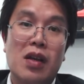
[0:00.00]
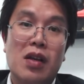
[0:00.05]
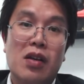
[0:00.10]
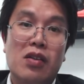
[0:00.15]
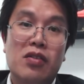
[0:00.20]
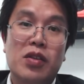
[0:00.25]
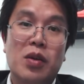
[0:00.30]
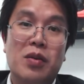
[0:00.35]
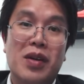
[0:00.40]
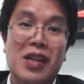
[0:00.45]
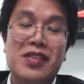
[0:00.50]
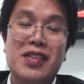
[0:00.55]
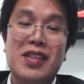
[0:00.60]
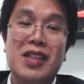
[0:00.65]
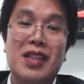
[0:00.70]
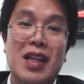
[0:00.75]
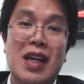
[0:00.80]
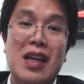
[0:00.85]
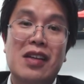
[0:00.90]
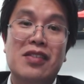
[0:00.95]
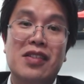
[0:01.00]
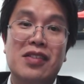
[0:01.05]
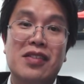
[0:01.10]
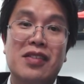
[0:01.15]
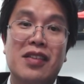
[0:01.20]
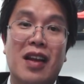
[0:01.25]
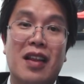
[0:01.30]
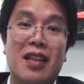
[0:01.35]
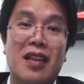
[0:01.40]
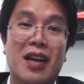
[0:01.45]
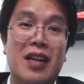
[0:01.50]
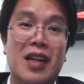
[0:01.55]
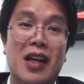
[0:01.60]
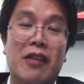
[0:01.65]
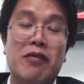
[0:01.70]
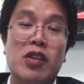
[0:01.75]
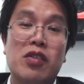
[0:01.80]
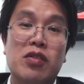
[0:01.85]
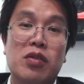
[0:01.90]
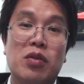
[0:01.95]
So I see cases like that
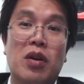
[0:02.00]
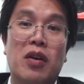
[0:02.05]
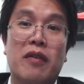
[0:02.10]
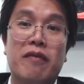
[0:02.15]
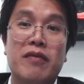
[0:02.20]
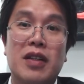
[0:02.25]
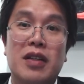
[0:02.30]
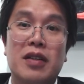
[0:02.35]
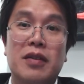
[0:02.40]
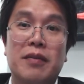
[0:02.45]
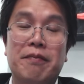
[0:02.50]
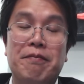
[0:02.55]
every so often.